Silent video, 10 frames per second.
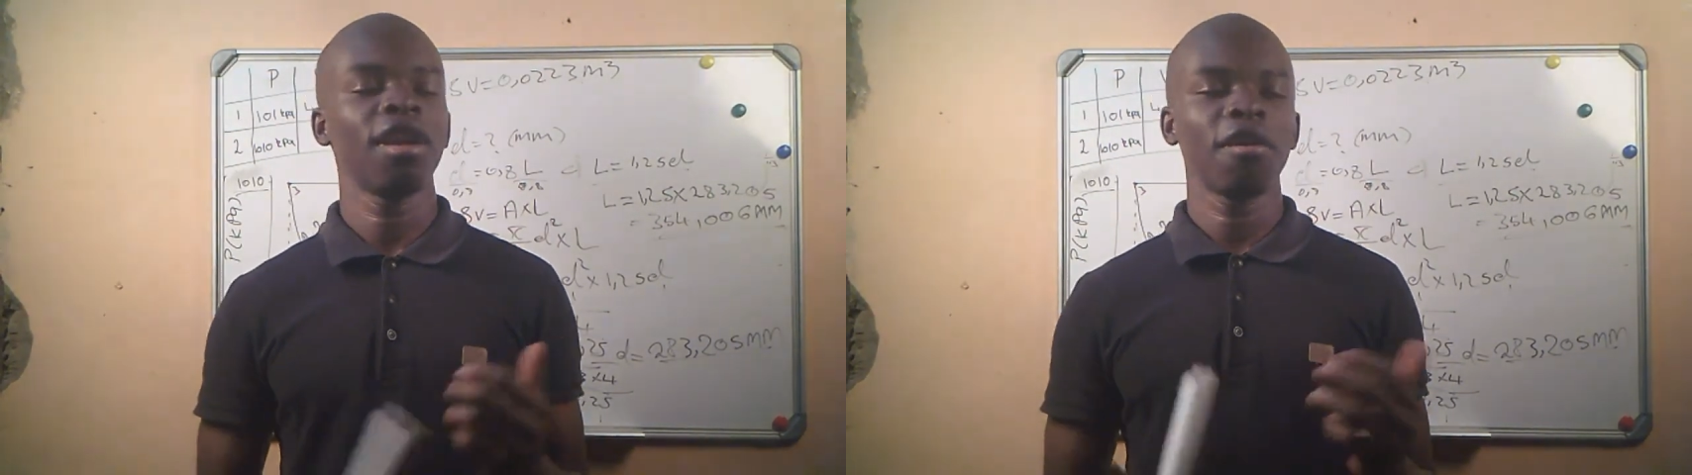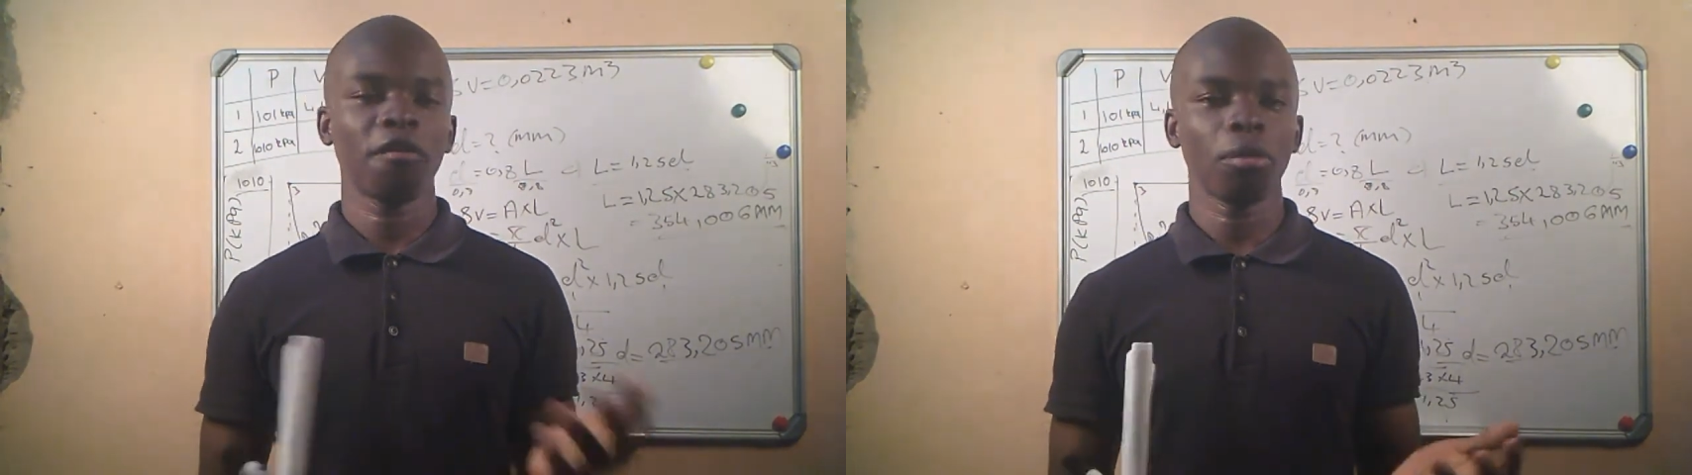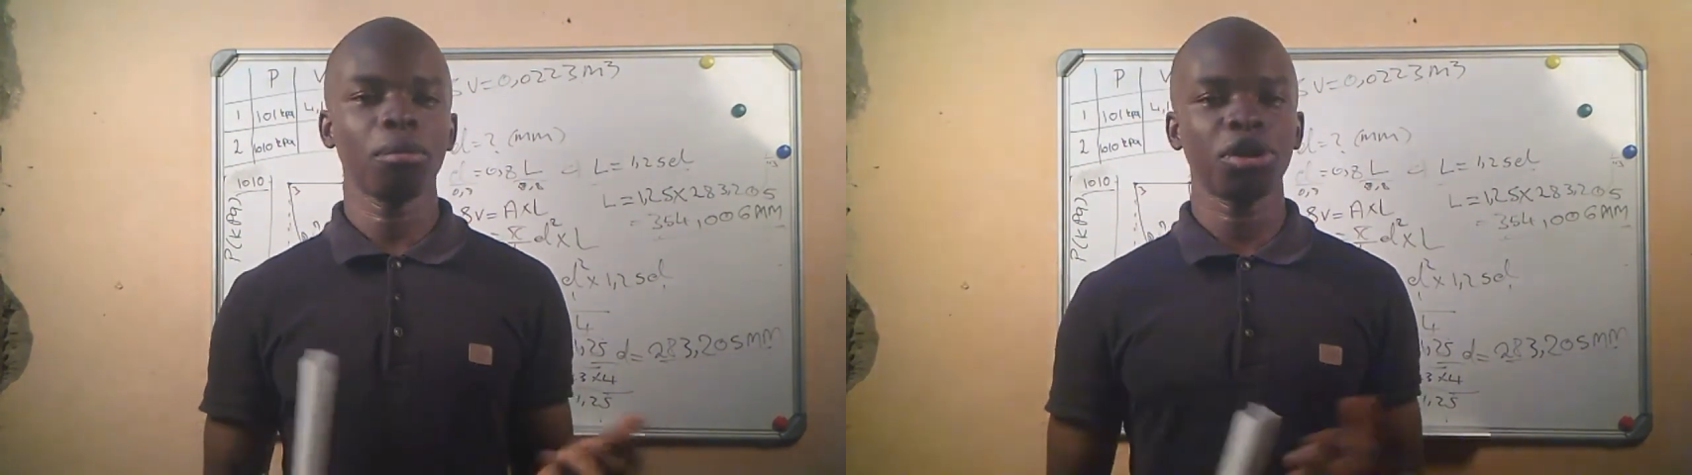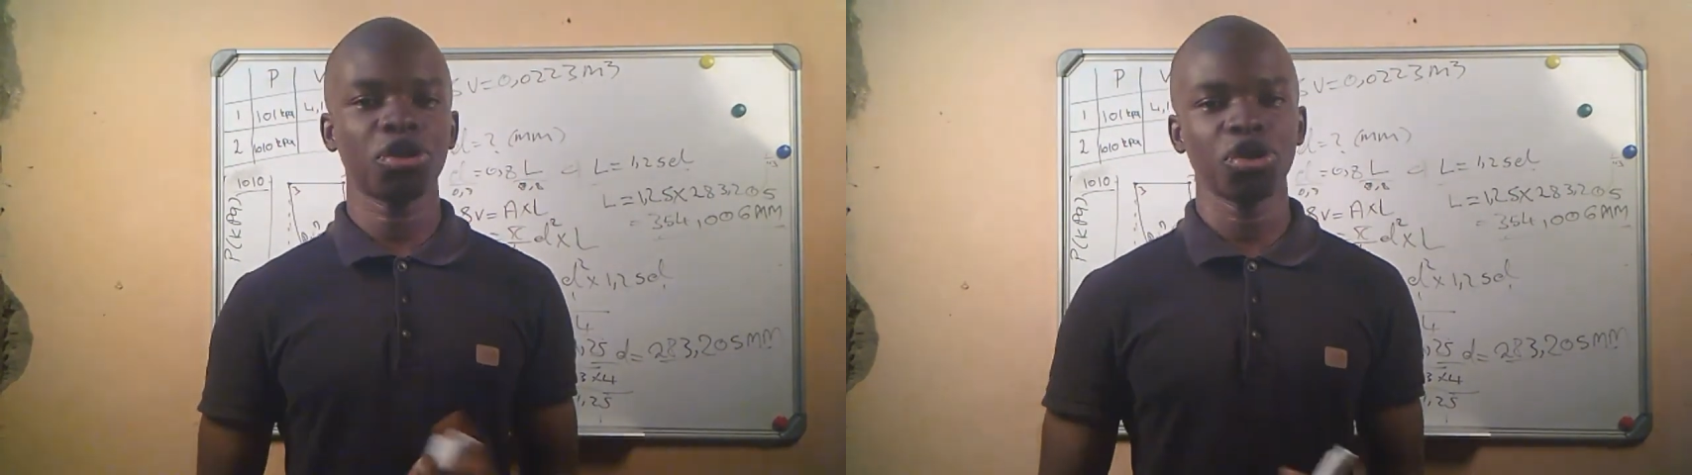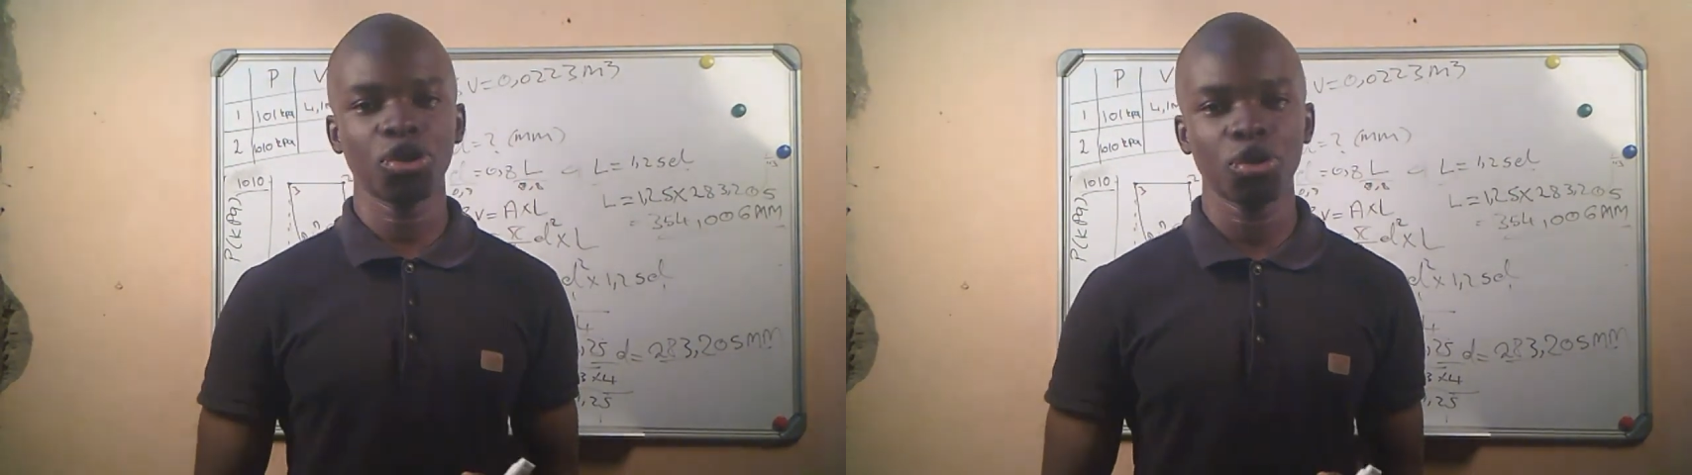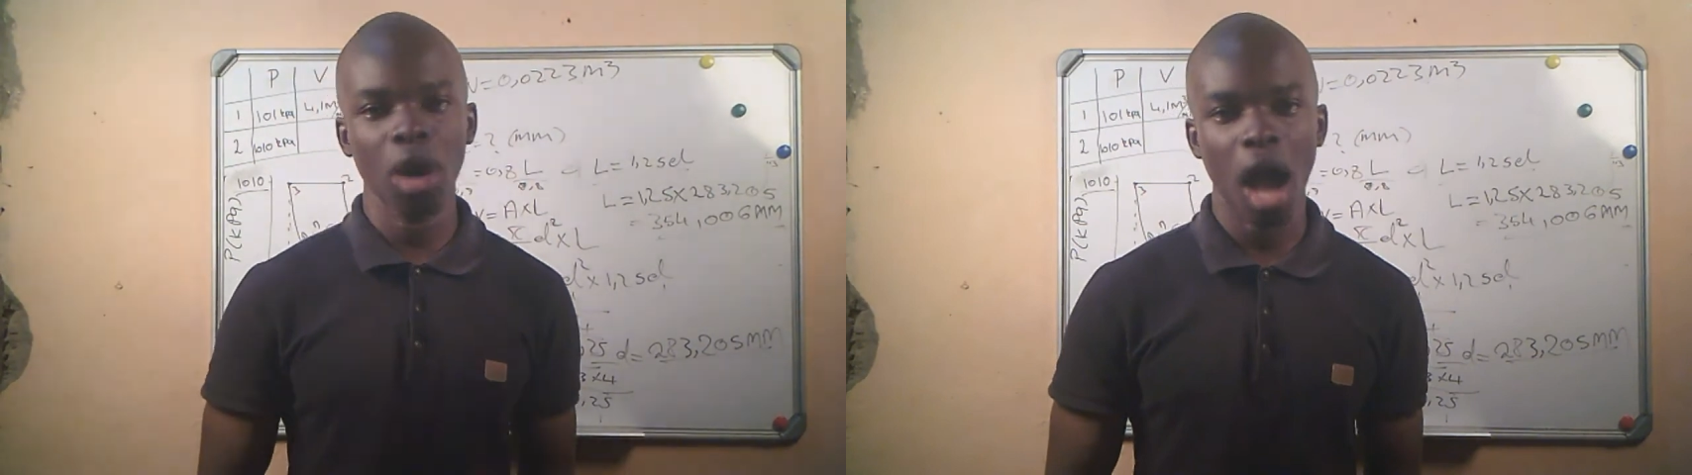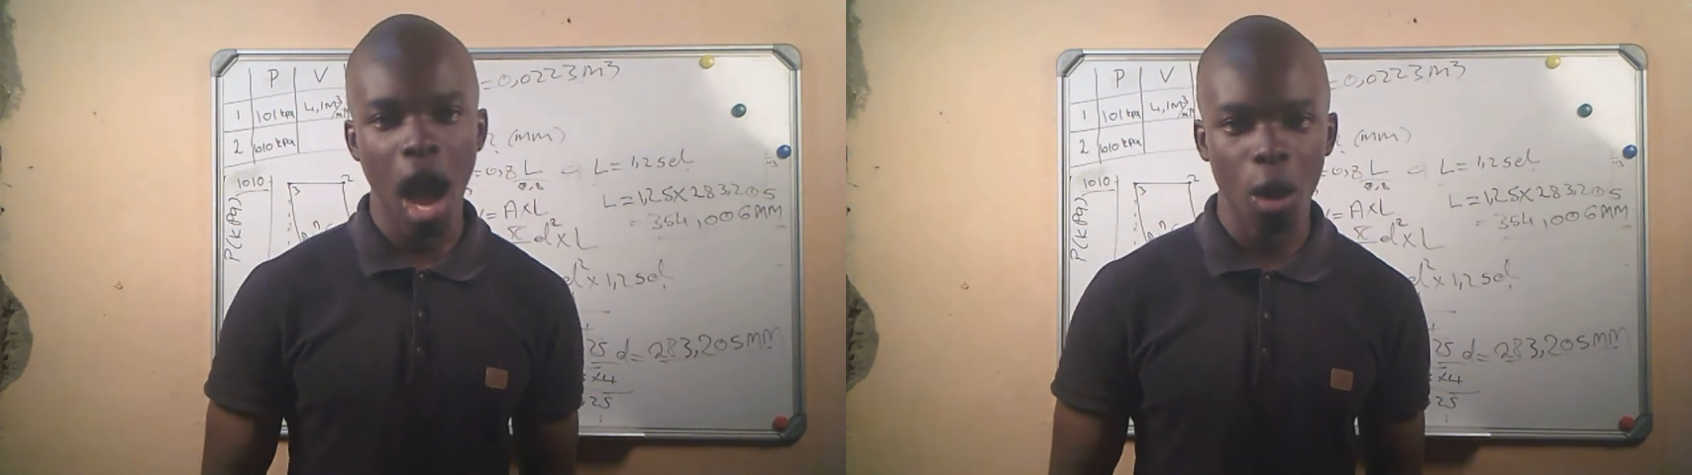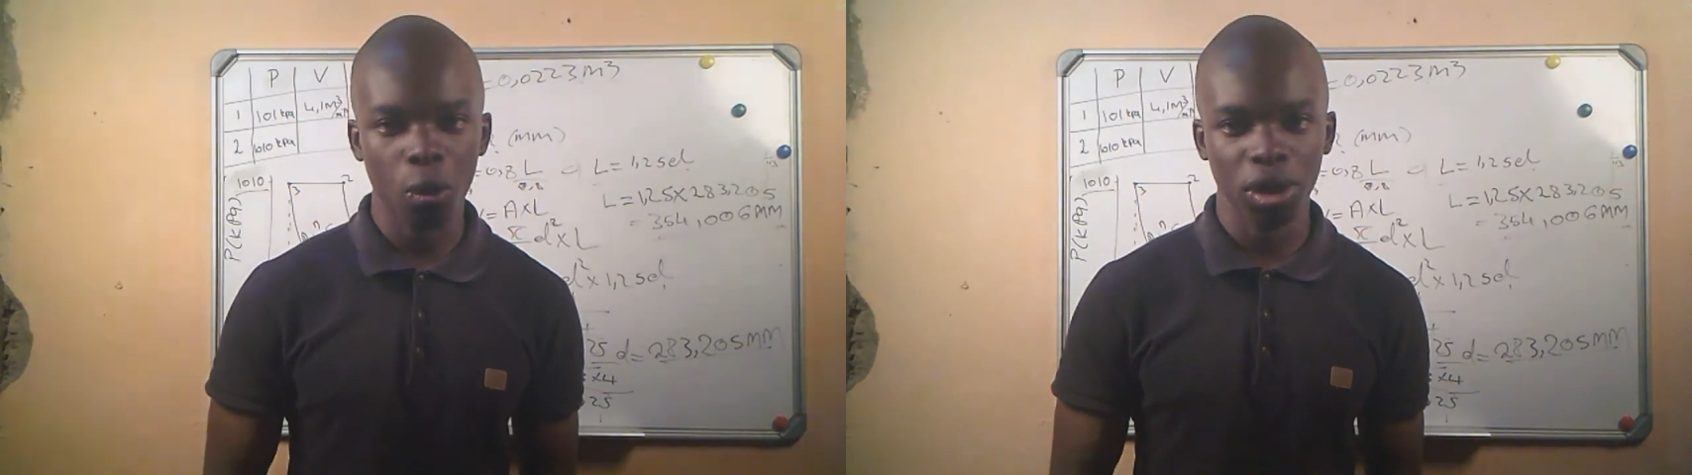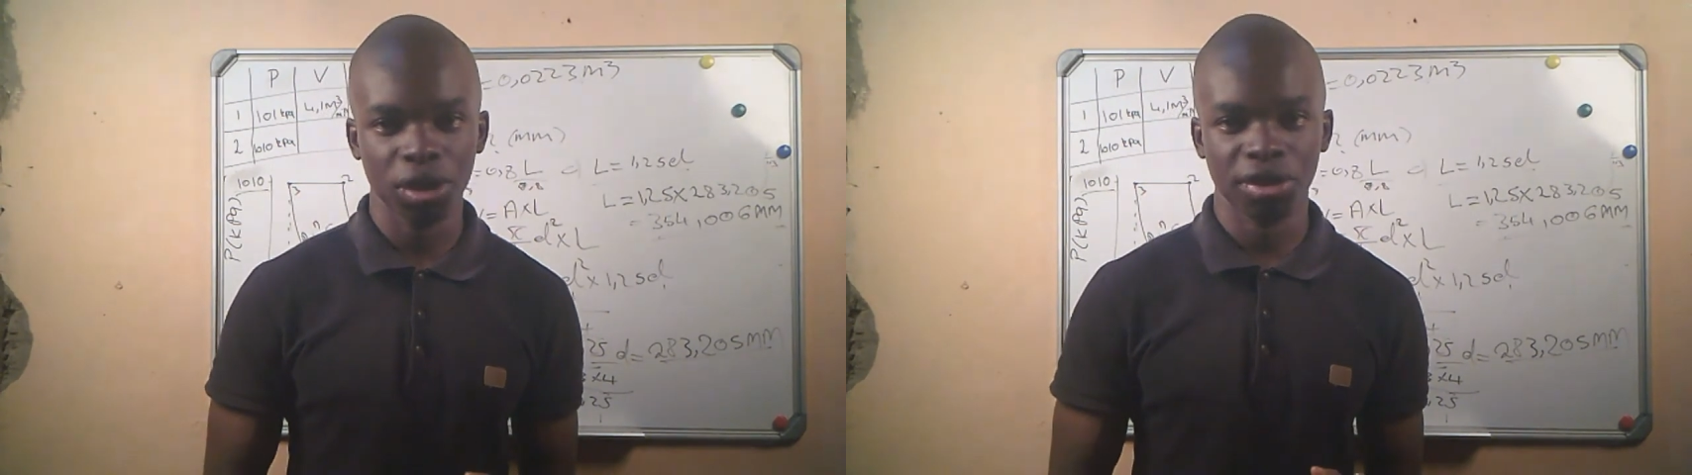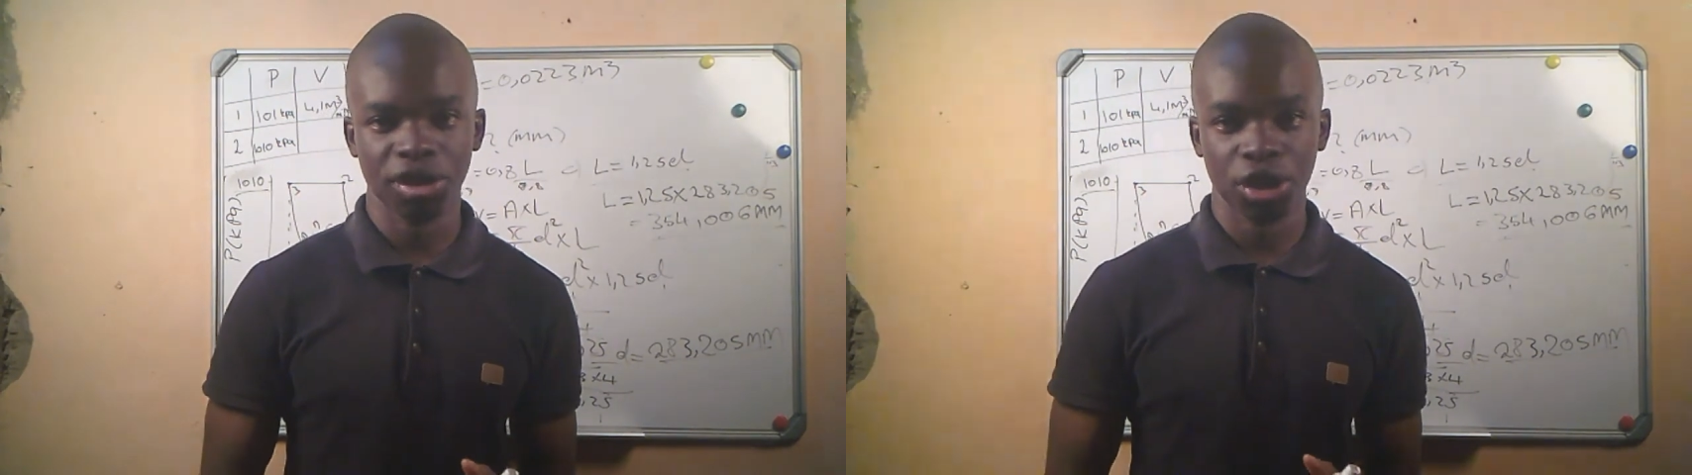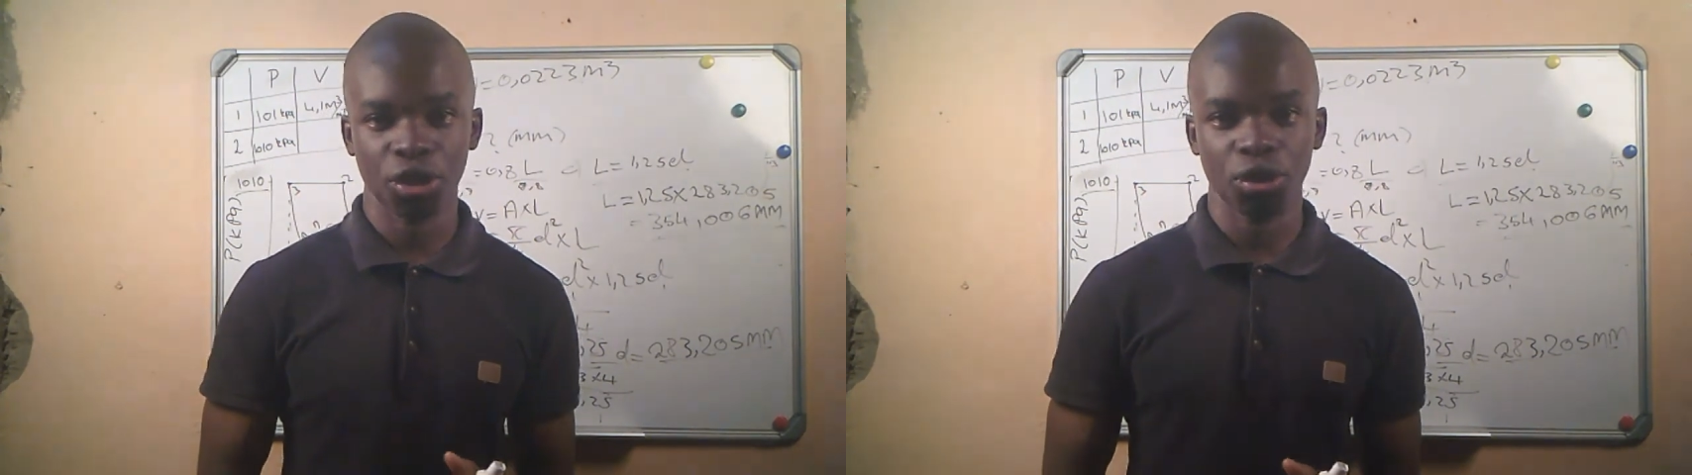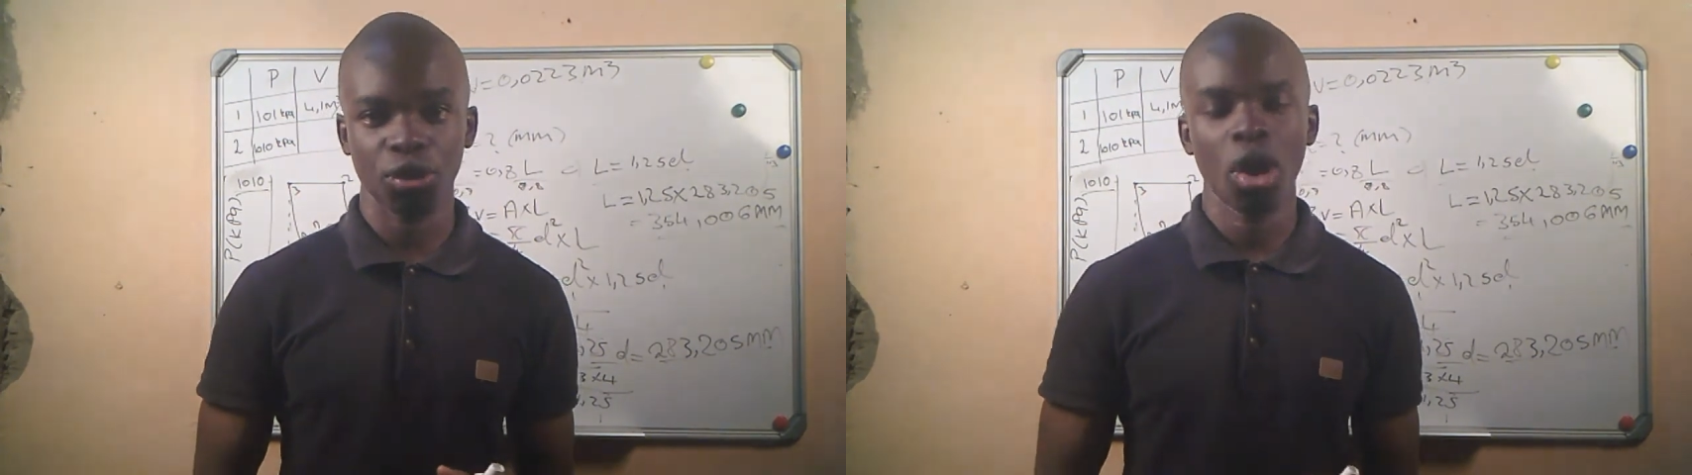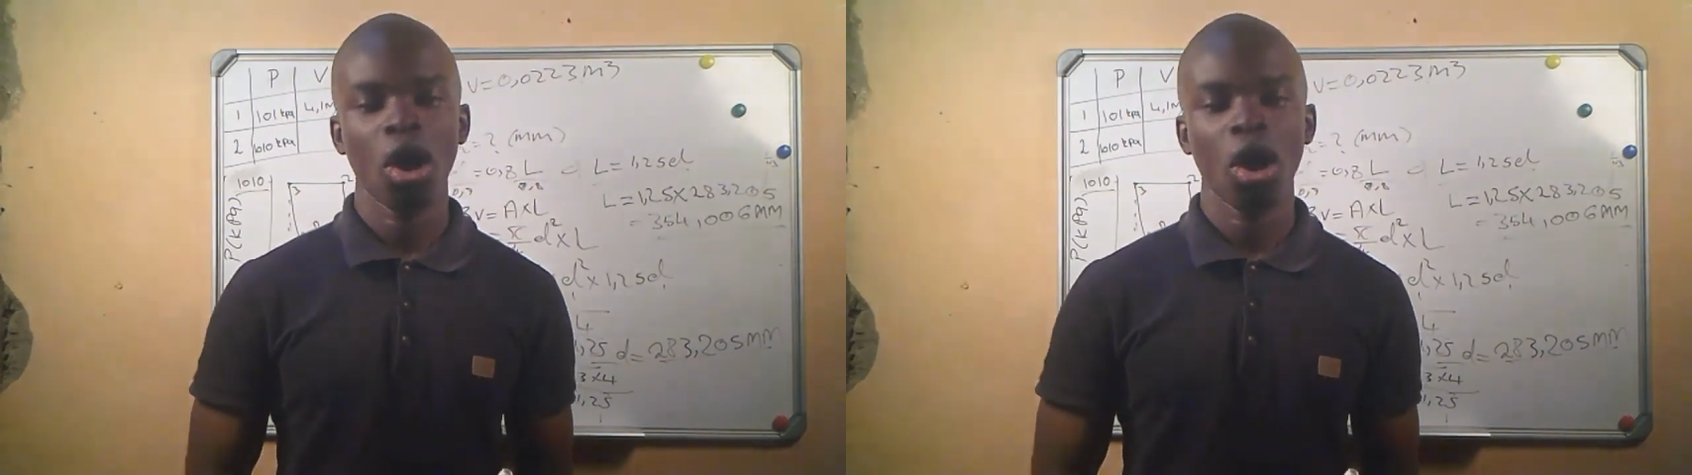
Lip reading: From me to you, I will see you